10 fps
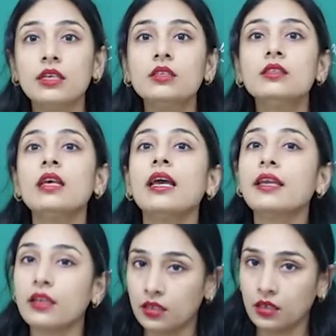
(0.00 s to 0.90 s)

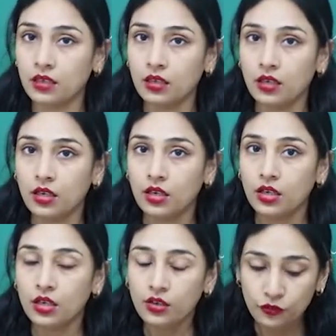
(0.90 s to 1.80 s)
Second,
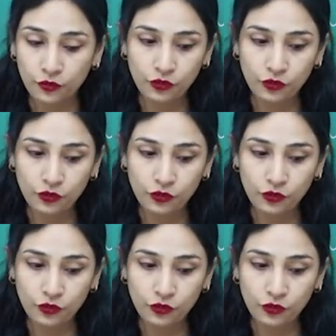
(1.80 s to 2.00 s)
if